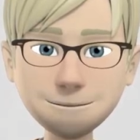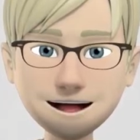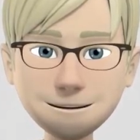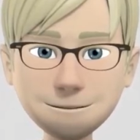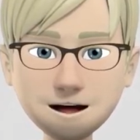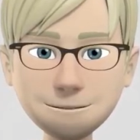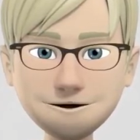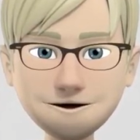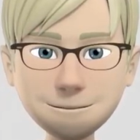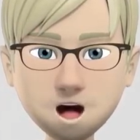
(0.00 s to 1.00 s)
by adding the
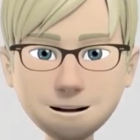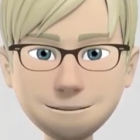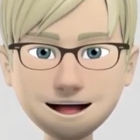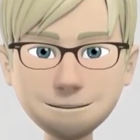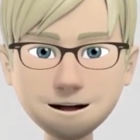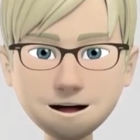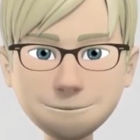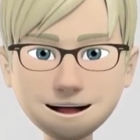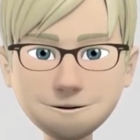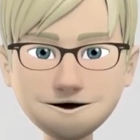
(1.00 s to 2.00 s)
maximum power
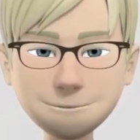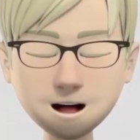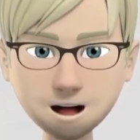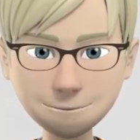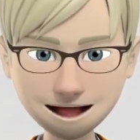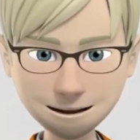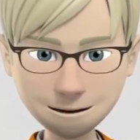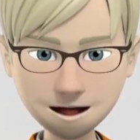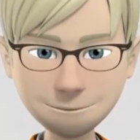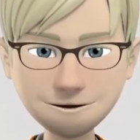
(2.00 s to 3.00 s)
of all the
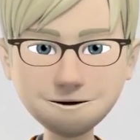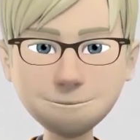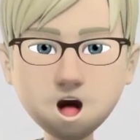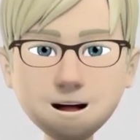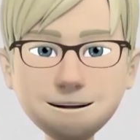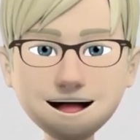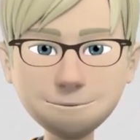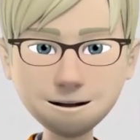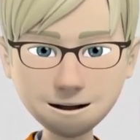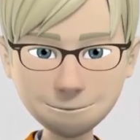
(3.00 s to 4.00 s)
appliances that we can keep
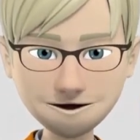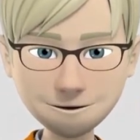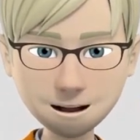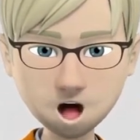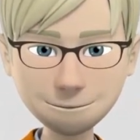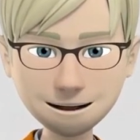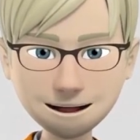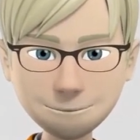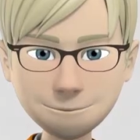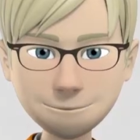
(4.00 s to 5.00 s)
connected at the
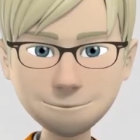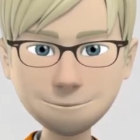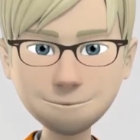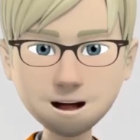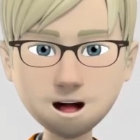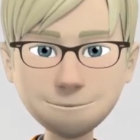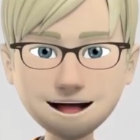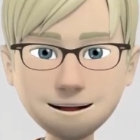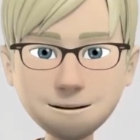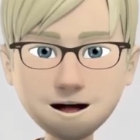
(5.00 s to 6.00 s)
same time
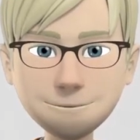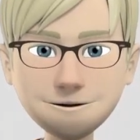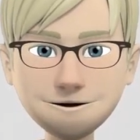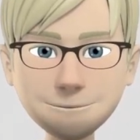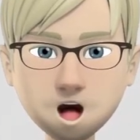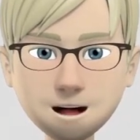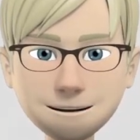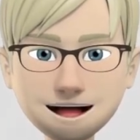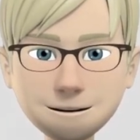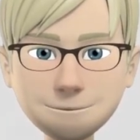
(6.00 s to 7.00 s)
and increasing that
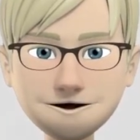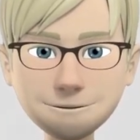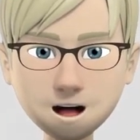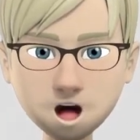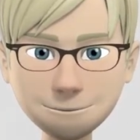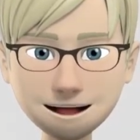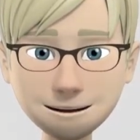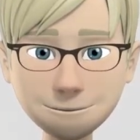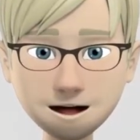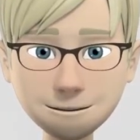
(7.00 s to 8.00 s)
number by
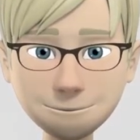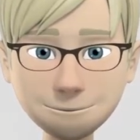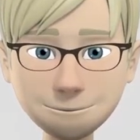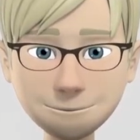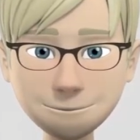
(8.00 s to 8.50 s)
20%.